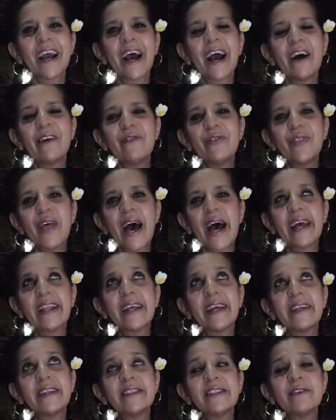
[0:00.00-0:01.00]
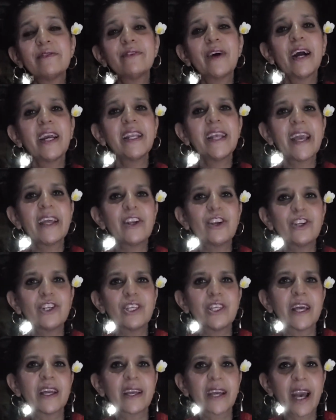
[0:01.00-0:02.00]
of that divine energy
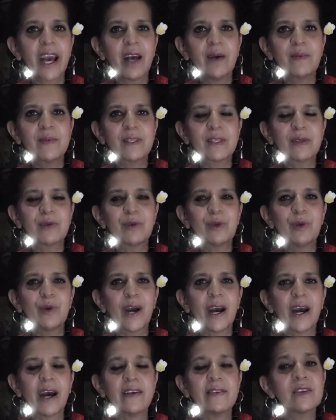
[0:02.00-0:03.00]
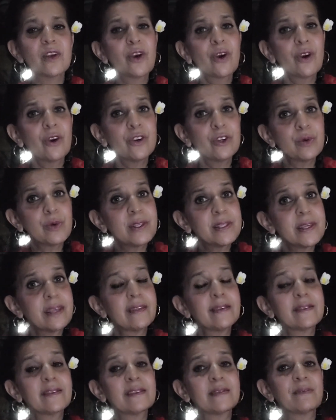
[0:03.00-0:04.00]
that comes through us? Or do we say,
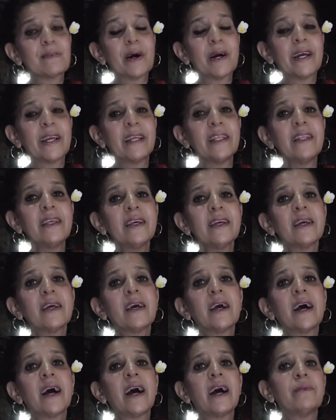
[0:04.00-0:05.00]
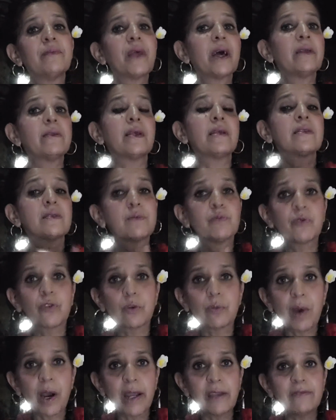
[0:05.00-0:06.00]
this is mine, that's for
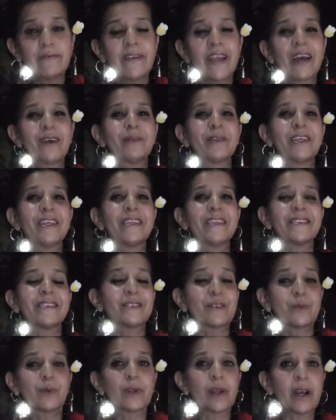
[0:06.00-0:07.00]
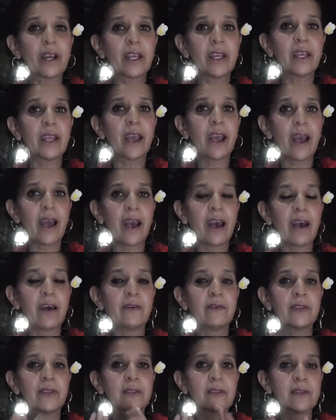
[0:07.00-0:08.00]
my family, this is what I
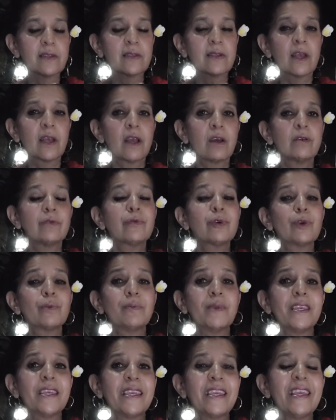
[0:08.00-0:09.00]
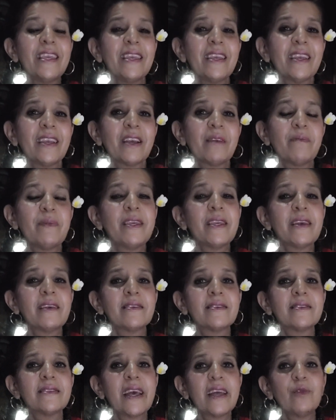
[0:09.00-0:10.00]
have, this is for me? Because
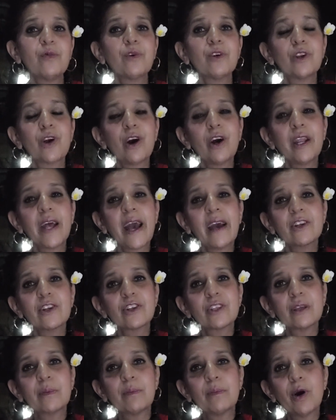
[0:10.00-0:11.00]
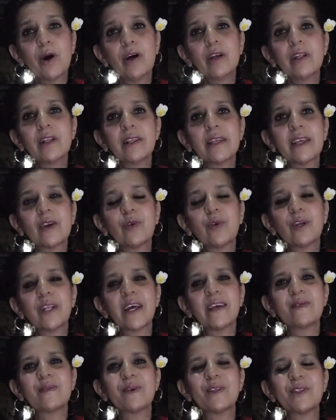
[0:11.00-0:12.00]
then we're not actually modeling what
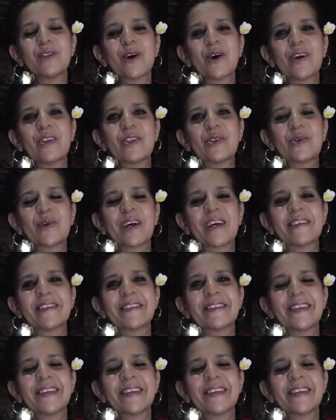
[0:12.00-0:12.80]
has been taught to us.